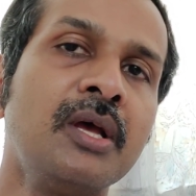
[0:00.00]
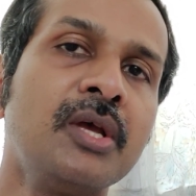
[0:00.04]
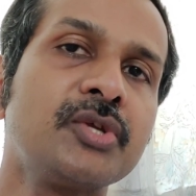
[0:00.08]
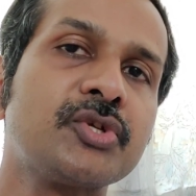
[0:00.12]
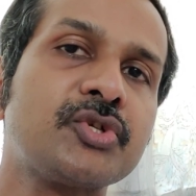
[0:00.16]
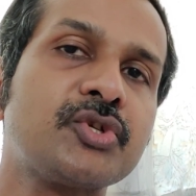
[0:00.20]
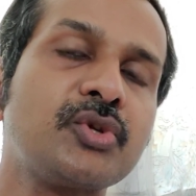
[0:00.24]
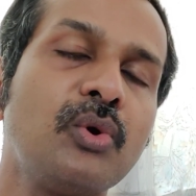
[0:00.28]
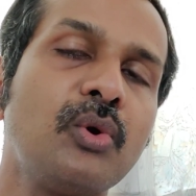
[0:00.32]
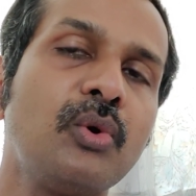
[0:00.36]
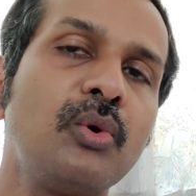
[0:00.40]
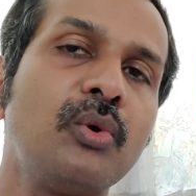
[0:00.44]

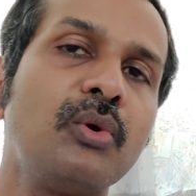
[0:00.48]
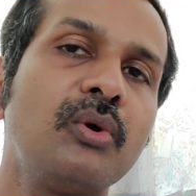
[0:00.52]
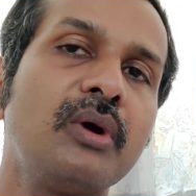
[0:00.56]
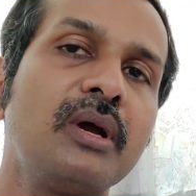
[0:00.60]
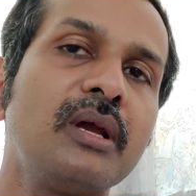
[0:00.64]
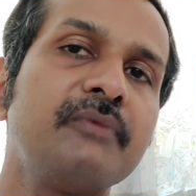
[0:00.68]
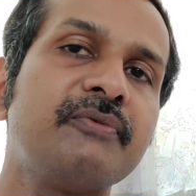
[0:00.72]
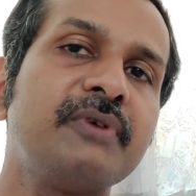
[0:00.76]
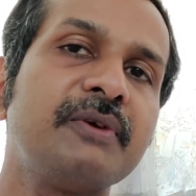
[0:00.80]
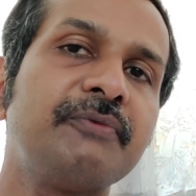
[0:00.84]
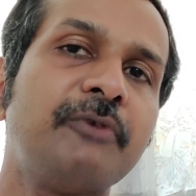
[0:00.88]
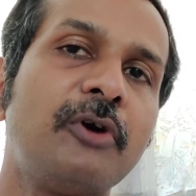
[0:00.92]

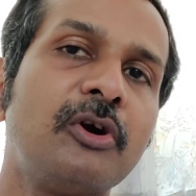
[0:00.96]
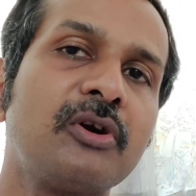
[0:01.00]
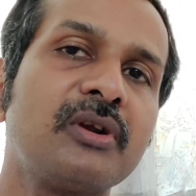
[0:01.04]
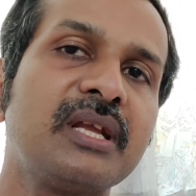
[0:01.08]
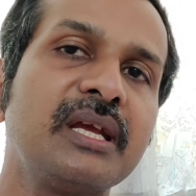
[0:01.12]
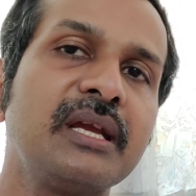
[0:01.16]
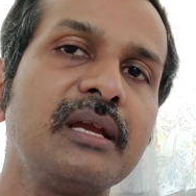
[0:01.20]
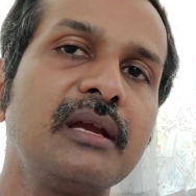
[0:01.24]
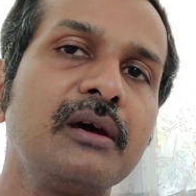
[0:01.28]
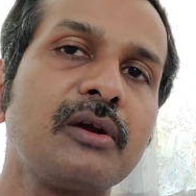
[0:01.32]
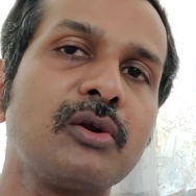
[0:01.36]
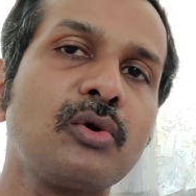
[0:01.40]
So if a
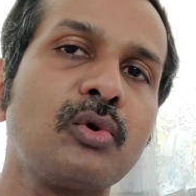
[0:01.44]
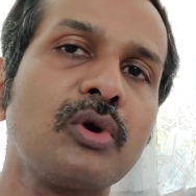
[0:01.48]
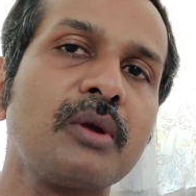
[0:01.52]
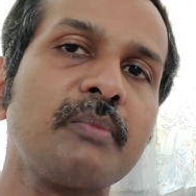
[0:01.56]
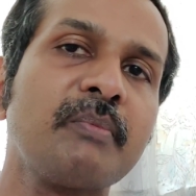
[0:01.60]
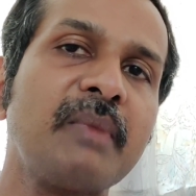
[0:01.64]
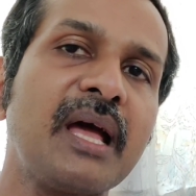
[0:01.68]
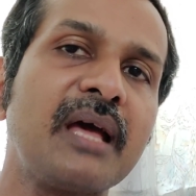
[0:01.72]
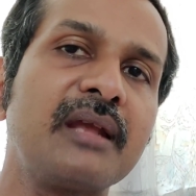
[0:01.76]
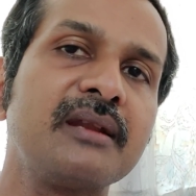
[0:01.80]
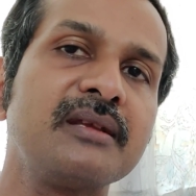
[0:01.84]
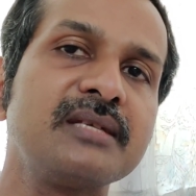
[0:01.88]

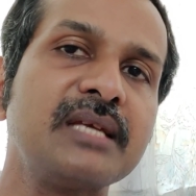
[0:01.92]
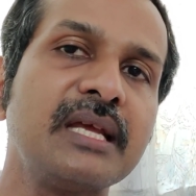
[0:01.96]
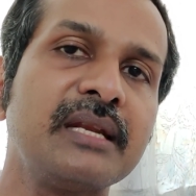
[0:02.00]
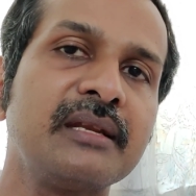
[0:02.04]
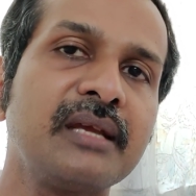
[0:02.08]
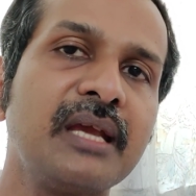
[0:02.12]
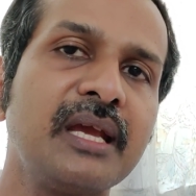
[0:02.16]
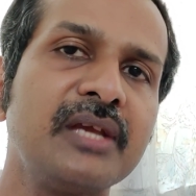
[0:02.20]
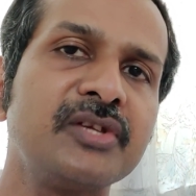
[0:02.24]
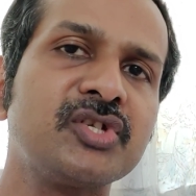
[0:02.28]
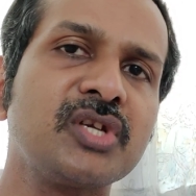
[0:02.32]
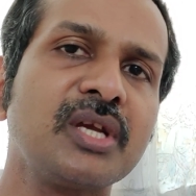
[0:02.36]
40-year-old man is
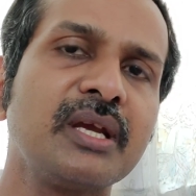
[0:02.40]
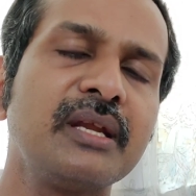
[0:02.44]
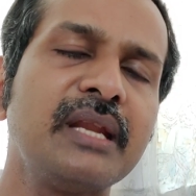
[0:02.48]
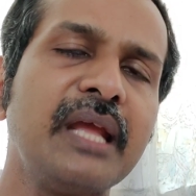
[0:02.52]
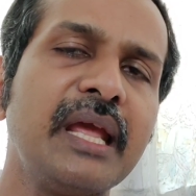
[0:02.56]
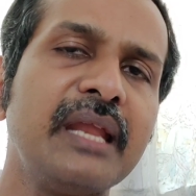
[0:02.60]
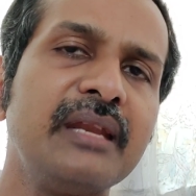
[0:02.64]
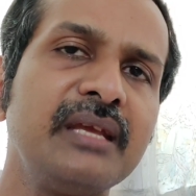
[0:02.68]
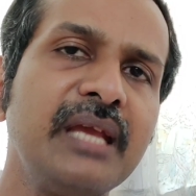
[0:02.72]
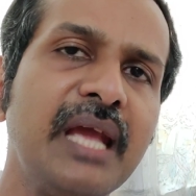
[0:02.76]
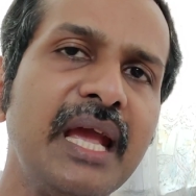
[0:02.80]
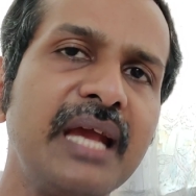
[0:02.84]
engaging in
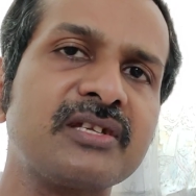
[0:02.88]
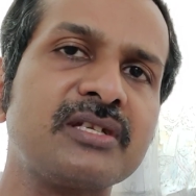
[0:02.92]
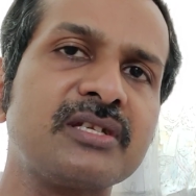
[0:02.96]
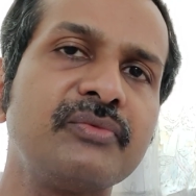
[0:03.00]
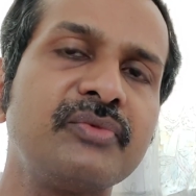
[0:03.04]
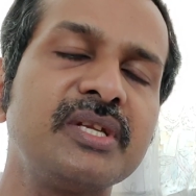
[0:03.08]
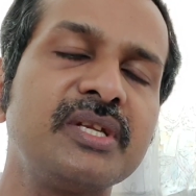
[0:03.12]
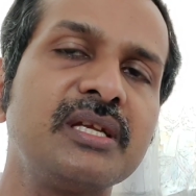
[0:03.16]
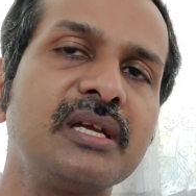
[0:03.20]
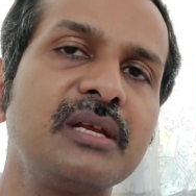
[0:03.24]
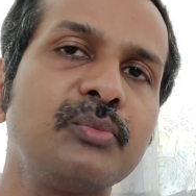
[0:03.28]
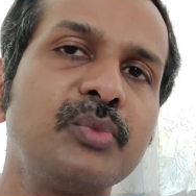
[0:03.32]
any
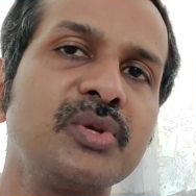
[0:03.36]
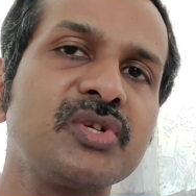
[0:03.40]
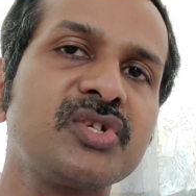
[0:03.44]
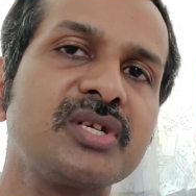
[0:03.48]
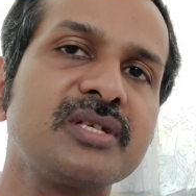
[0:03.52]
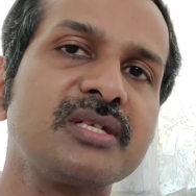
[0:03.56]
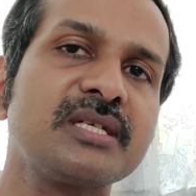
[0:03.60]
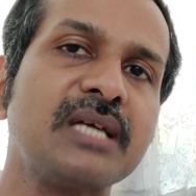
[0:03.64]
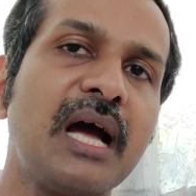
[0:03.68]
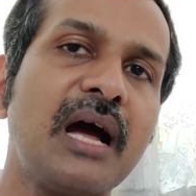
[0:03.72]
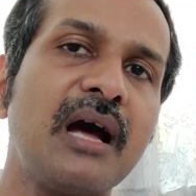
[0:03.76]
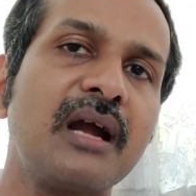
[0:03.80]
activity in which
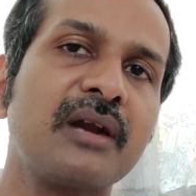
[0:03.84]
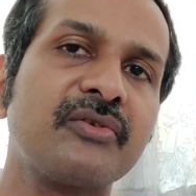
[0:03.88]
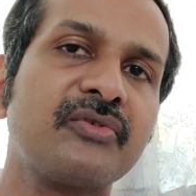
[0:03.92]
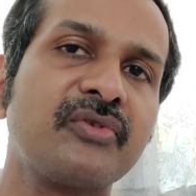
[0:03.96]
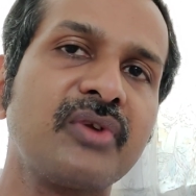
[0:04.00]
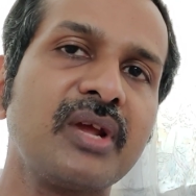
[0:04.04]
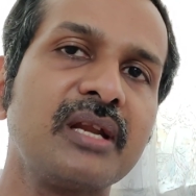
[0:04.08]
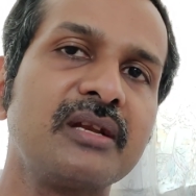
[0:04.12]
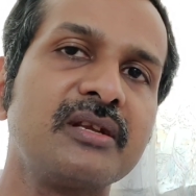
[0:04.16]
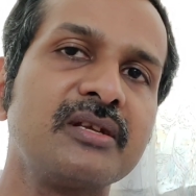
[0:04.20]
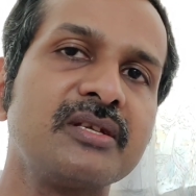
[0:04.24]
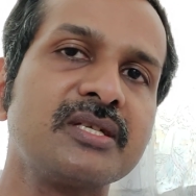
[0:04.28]
his
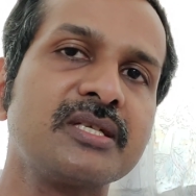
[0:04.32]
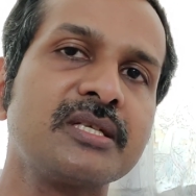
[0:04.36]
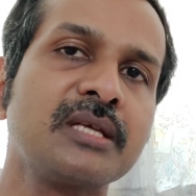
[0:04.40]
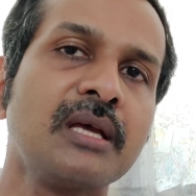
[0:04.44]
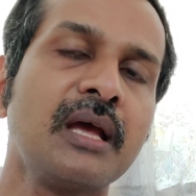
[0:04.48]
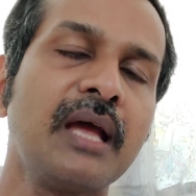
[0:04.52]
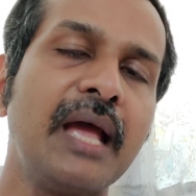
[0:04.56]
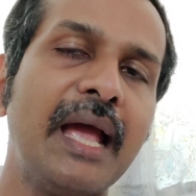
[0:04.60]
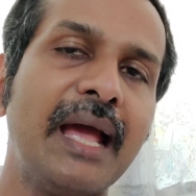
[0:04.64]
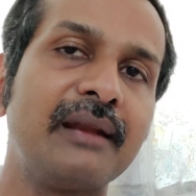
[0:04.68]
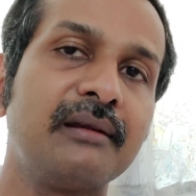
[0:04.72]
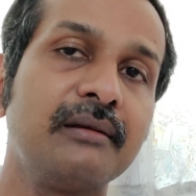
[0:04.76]
heart rate
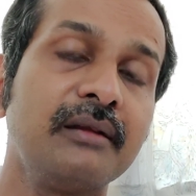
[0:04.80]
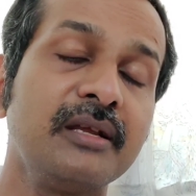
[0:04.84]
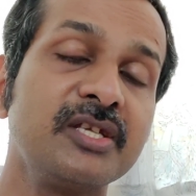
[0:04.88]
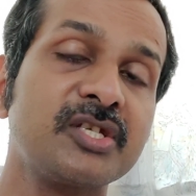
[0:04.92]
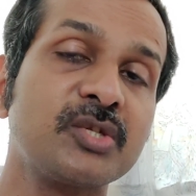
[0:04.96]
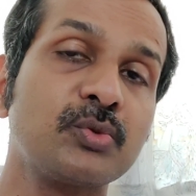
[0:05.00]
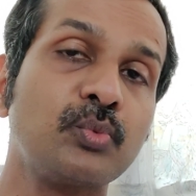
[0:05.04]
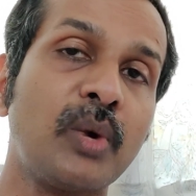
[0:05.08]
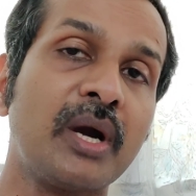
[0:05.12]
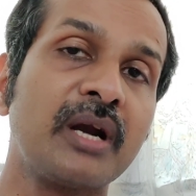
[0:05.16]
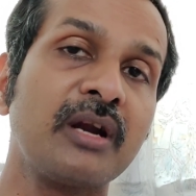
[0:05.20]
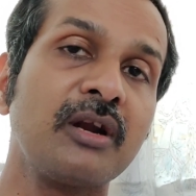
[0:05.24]
is at
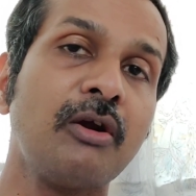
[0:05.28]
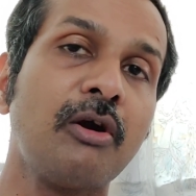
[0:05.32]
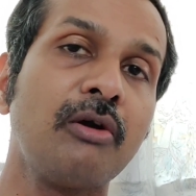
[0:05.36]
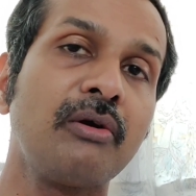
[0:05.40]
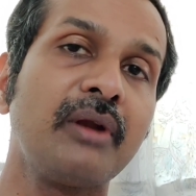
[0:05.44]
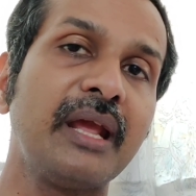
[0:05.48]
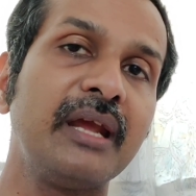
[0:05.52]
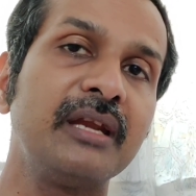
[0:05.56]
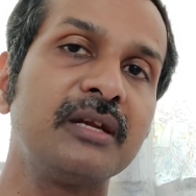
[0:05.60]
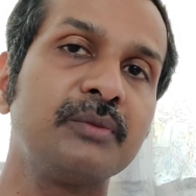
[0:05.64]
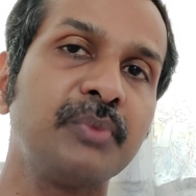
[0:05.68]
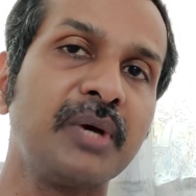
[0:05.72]
least
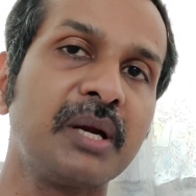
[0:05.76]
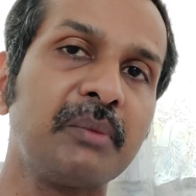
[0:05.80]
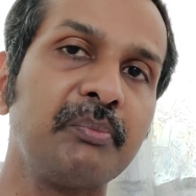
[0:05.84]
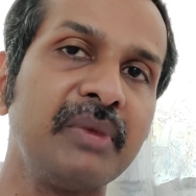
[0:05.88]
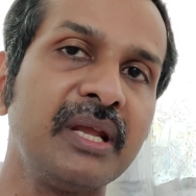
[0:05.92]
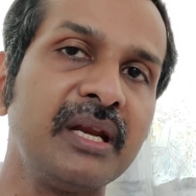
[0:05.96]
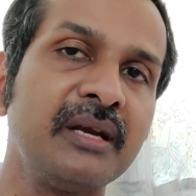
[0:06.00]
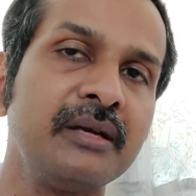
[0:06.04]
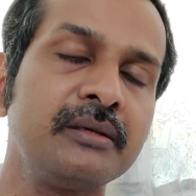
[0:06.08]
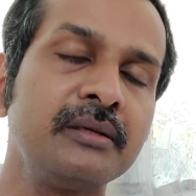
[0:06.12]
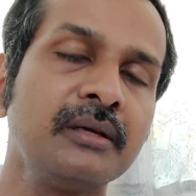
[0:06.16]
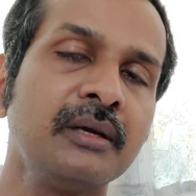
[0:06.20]
108 per
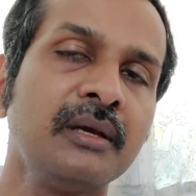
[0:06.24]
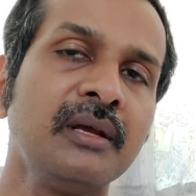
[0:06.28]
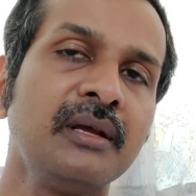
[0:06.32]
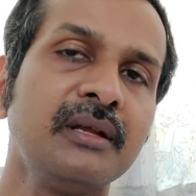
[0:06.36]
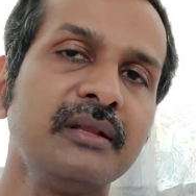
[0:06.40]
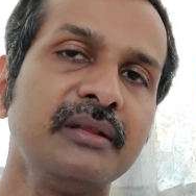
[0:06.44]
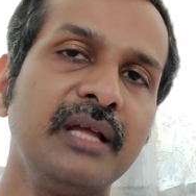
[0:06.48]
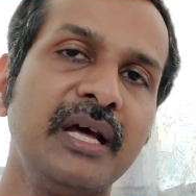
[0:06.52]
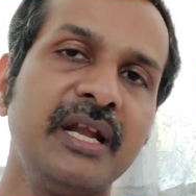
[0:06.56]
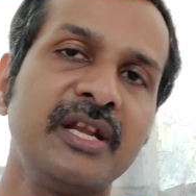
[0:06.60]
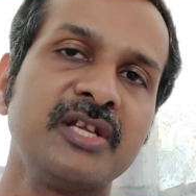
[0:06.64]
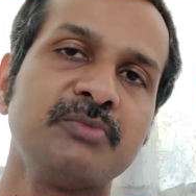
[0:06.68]
minute,
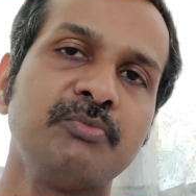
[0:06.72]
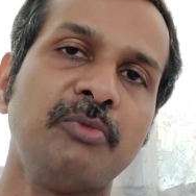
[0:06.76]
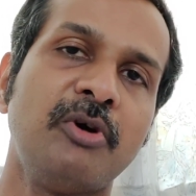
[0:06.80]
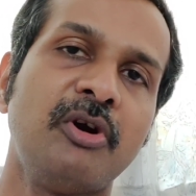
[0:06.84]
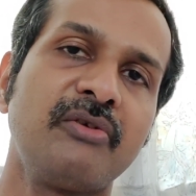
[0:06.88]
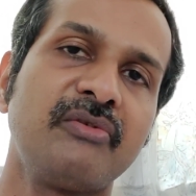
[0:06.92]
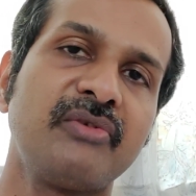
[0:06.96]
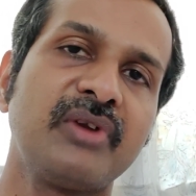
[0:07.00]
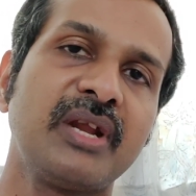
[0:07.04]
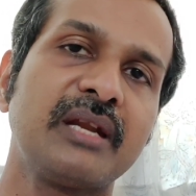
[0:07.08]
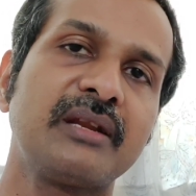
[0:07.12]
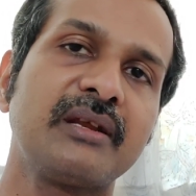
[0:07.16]
that is
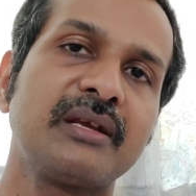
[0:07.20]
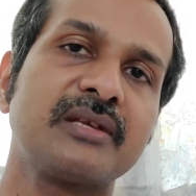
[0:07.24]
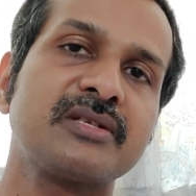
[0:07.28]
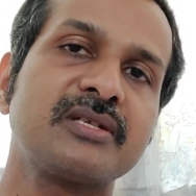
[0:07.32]
moderate